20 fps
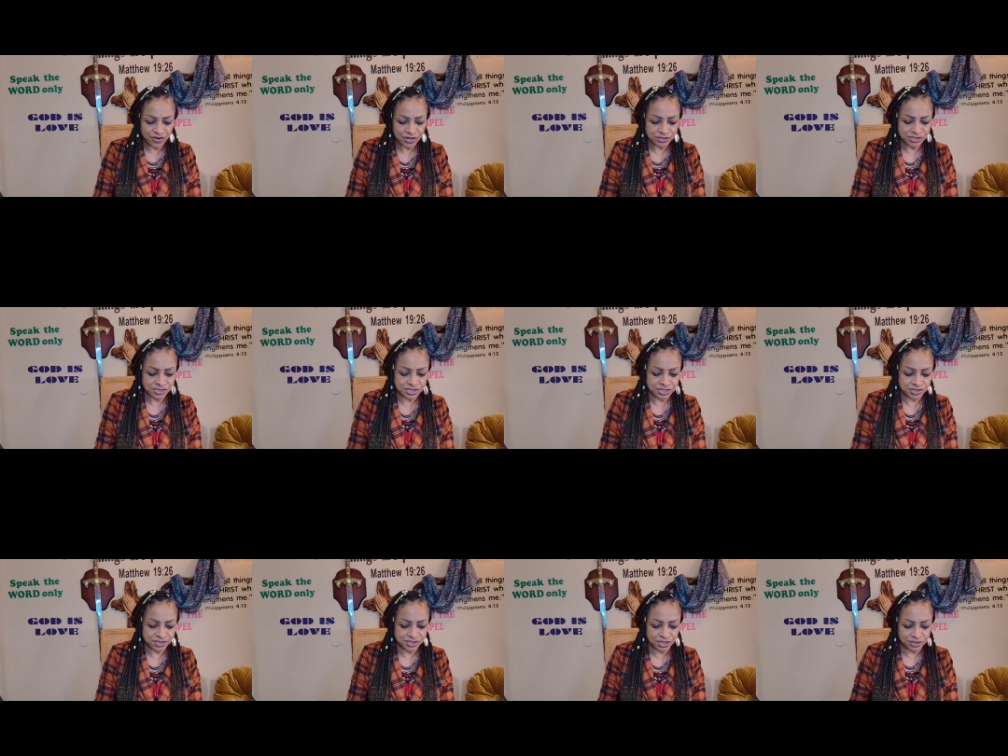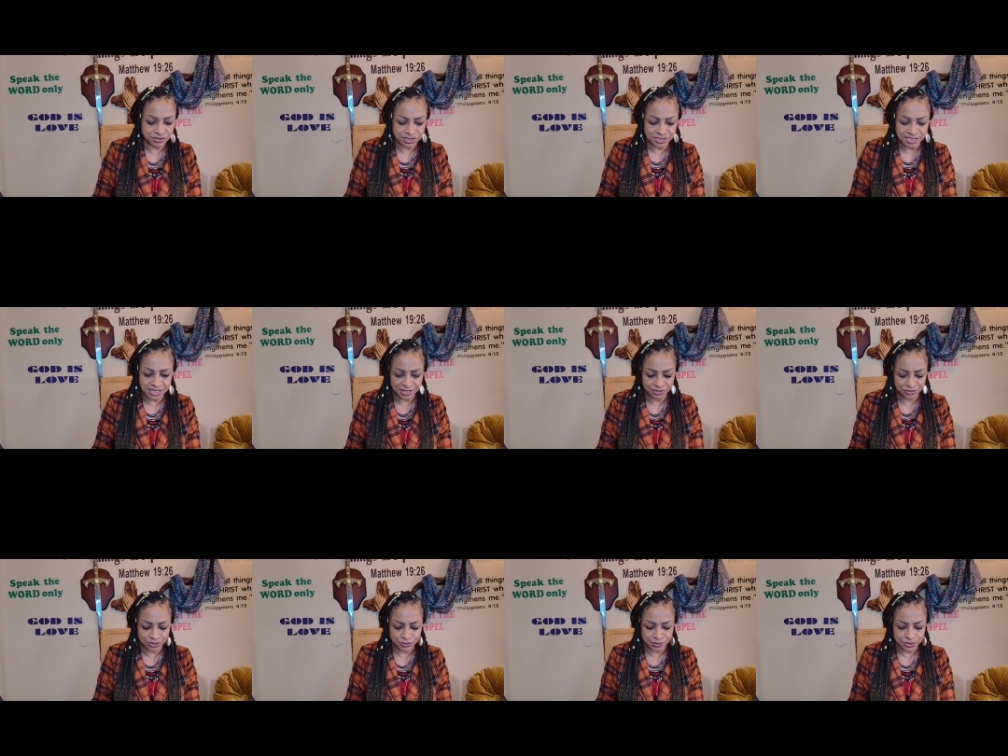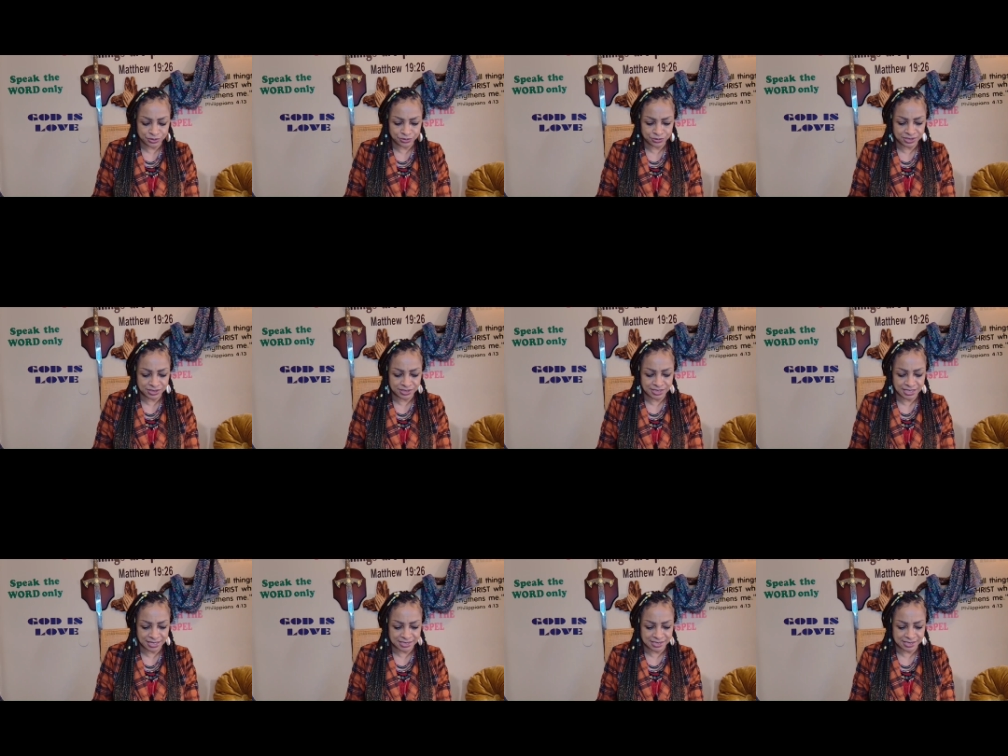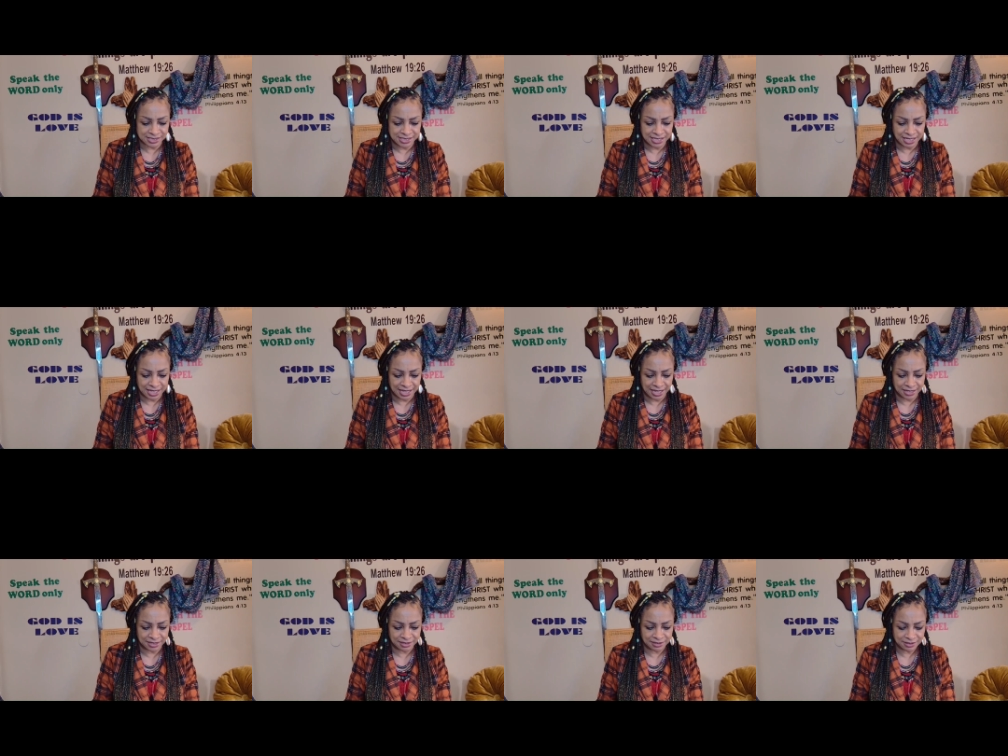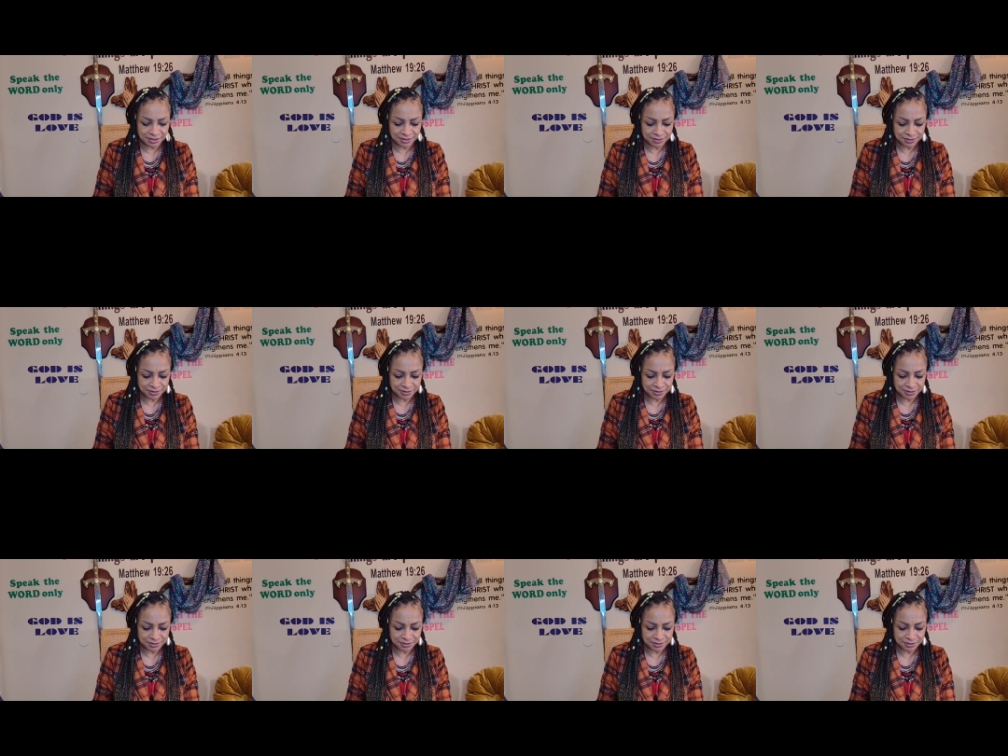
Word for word: verses 13 through 16,